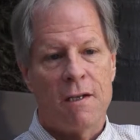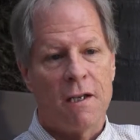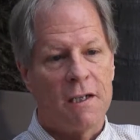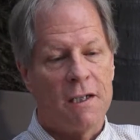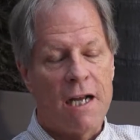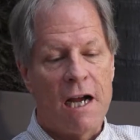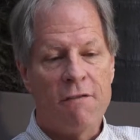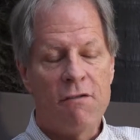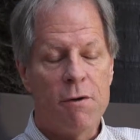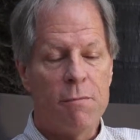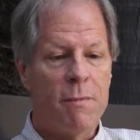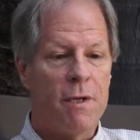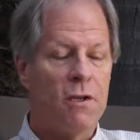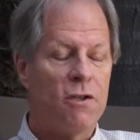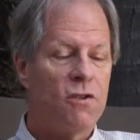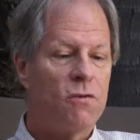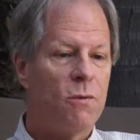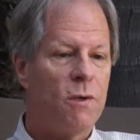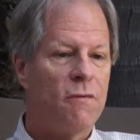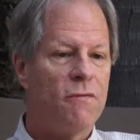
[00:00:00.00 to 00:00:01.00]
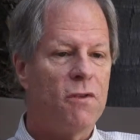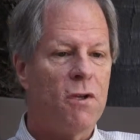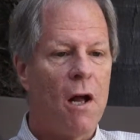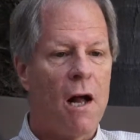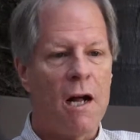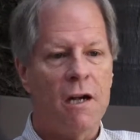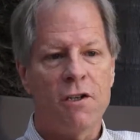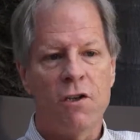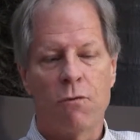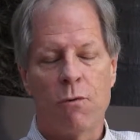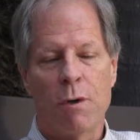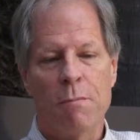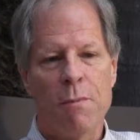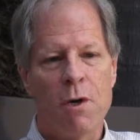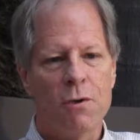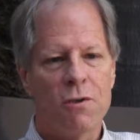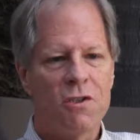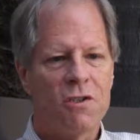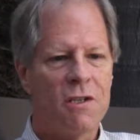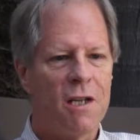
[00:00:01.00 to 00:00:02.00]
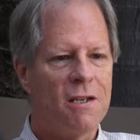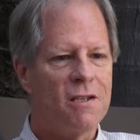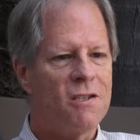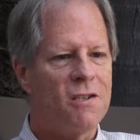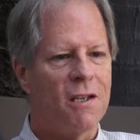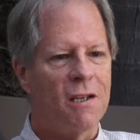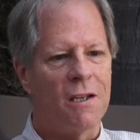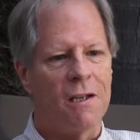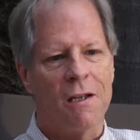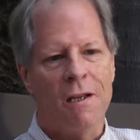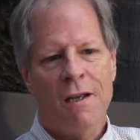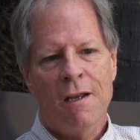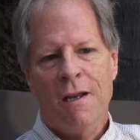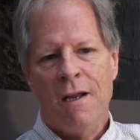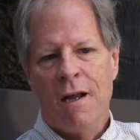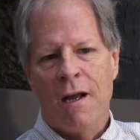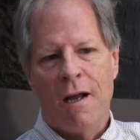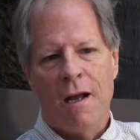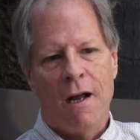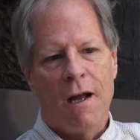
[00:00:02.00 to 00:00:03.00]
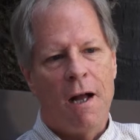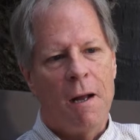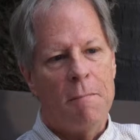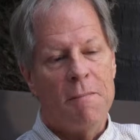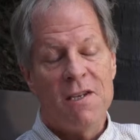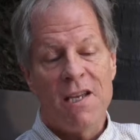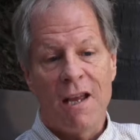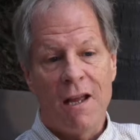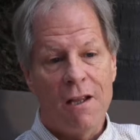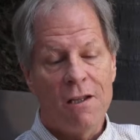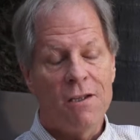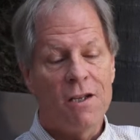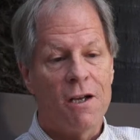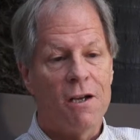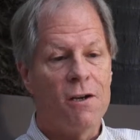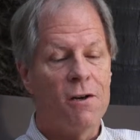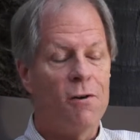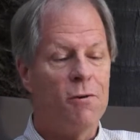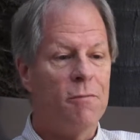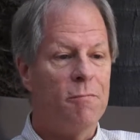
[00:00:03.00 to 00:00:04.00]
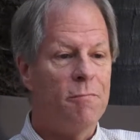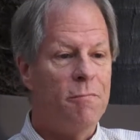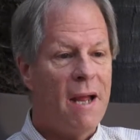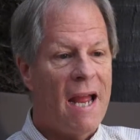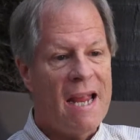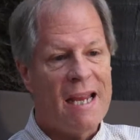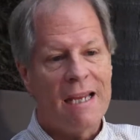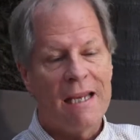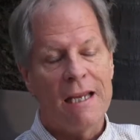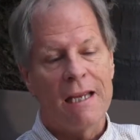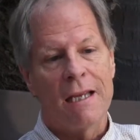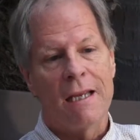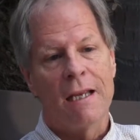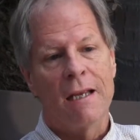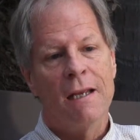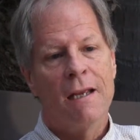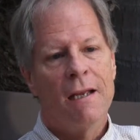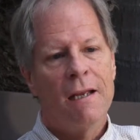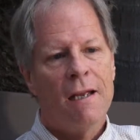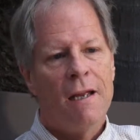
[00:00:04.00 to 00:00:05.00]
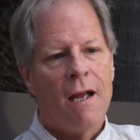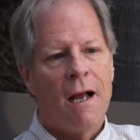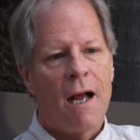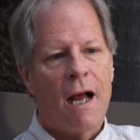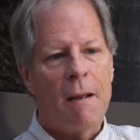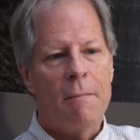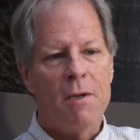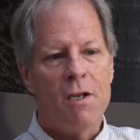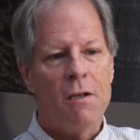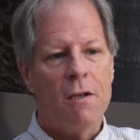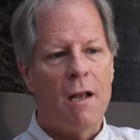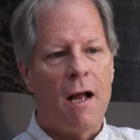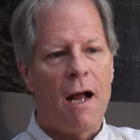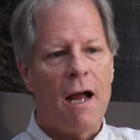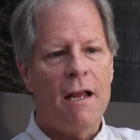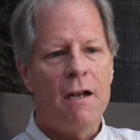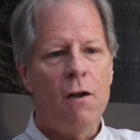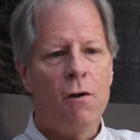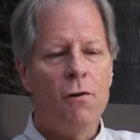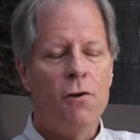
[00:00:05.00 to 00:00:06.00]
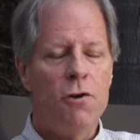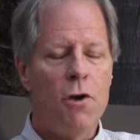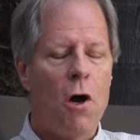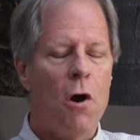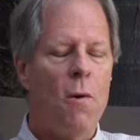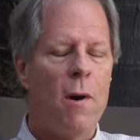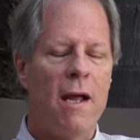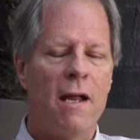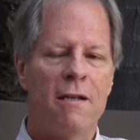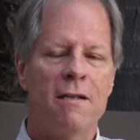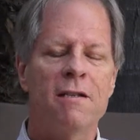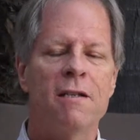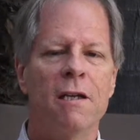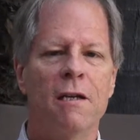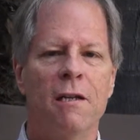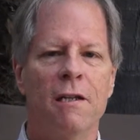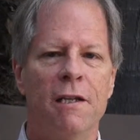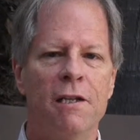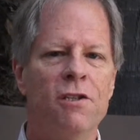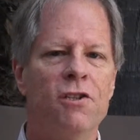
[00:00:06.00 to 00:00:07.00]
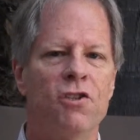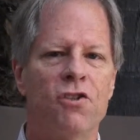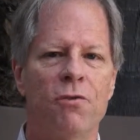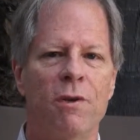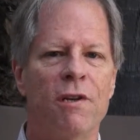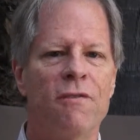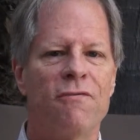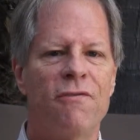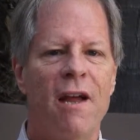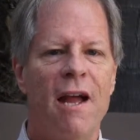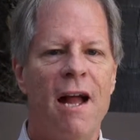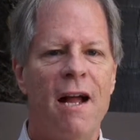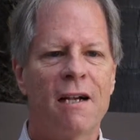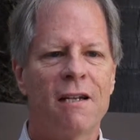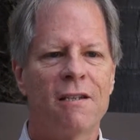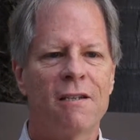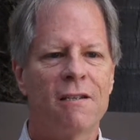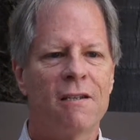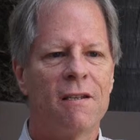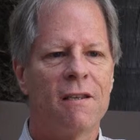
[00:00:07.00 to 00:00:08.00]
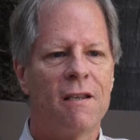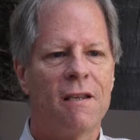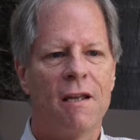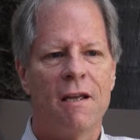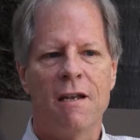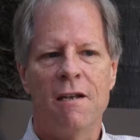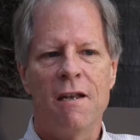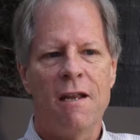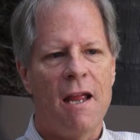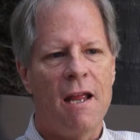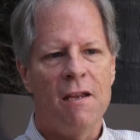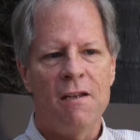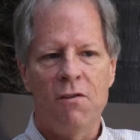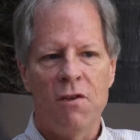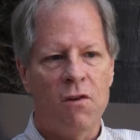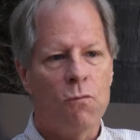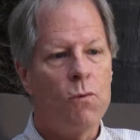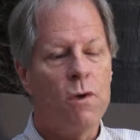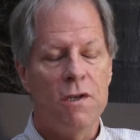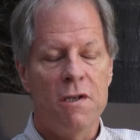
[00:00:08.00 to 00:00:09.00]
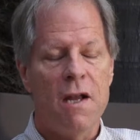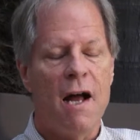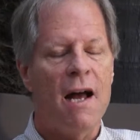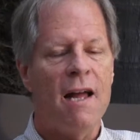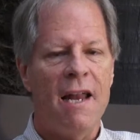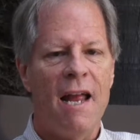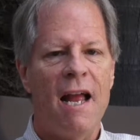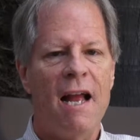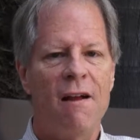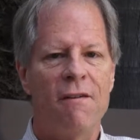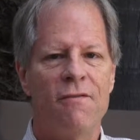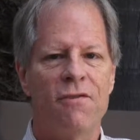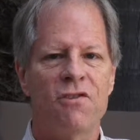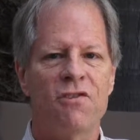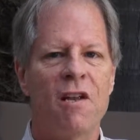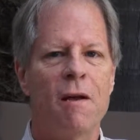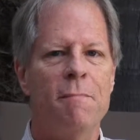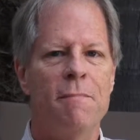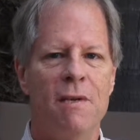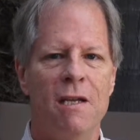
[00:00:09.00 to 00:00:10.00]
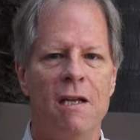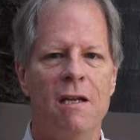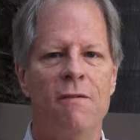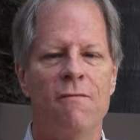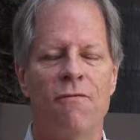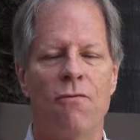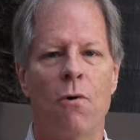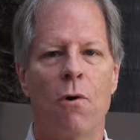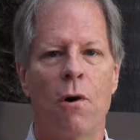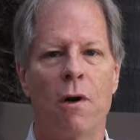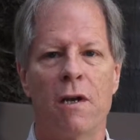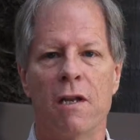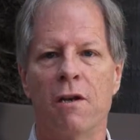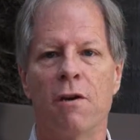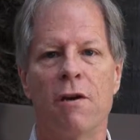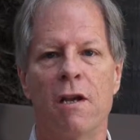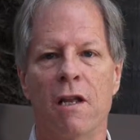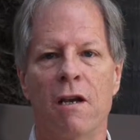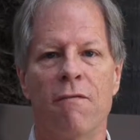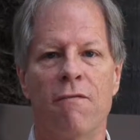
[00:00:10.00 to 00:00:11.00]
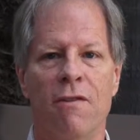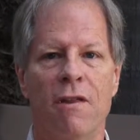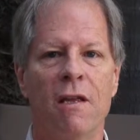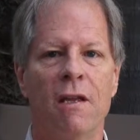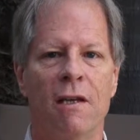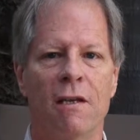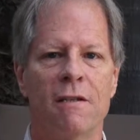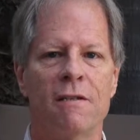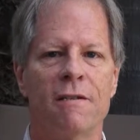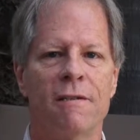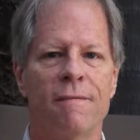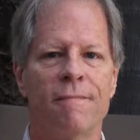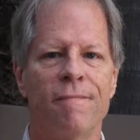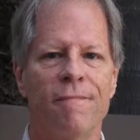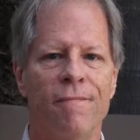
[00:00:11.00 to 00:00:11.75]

governments. We've talked to remote sensing, telco, banking. I mean, I don't know a single industry, in fact, that would not have some need for an Internet of Things.